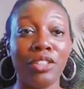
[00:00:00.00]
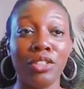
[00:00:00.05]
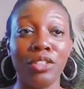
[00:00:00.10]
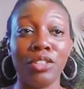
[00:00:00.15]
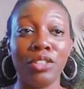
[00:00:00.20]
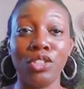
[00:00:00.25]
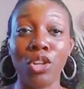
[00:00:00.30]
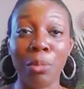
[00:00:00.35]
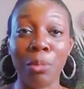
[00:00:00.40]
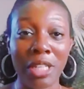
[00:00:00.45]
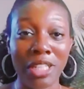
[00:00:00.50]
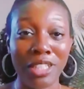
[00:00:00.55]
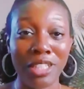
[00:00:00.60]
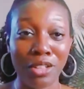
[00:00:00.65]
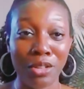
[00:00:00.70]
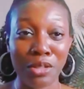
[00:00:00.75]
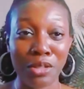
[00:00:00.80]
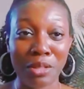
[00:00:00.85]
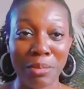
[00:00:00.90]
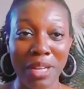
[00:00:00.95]
nobody
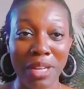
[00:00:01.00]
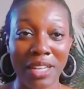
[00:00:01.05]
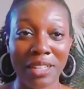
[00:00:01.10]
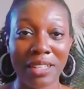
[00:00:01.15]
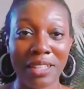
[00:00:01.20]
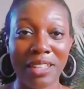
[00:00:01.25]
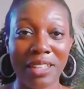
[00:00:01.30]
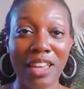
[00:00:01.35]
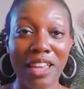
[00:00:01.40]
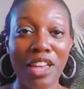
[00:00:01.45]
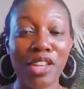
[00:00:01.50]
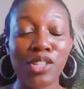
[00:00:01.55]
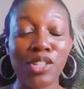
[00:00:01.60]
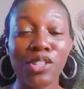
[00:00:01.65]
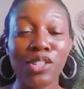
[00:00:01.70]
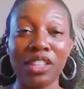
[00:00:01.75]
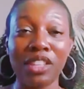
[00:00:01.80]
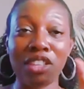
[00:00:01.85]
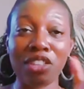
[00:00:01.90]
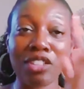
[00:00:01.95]
knows about it. So
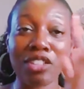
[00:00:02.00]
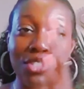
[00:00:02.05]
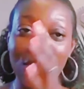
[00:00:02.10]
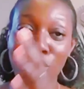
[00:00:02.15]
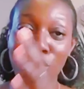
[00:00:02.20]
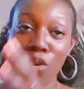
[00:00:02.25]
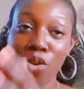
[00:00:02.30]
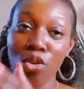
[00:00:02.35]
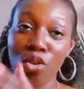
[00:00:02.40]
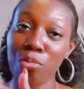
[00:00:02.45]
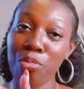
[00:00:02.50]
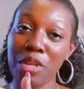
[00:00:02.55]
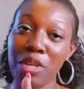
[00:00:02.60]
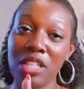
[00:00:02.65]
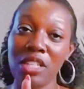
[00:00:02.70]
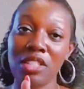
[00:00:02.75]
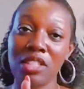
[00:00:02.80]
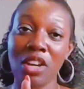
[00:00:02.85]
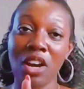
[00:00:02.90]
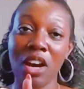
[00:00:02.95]
then there's a whole
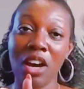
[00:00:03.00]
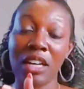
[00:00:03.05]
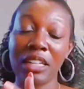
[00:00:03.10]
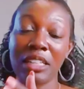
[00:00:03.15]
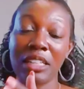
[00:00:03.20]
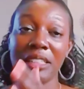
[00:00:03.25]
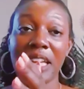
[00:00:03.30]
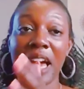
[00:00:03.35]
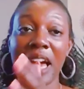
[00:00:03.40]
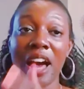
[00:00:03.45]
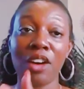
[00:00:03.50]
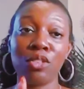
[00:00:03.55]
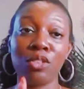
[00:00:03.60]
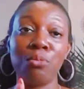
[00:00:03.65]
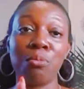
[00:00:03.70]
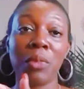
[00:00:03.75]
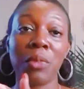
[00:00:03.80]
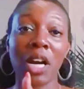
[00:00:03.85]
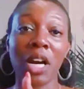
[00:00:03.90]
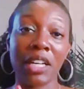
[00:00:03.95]
piece on how to
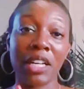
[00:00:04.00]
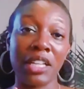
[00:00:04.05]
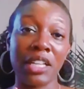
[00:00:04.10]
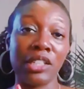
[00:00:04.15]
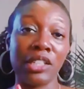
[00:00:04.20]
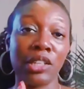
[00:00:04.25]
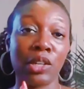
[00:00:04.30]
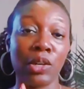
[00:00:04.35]
market your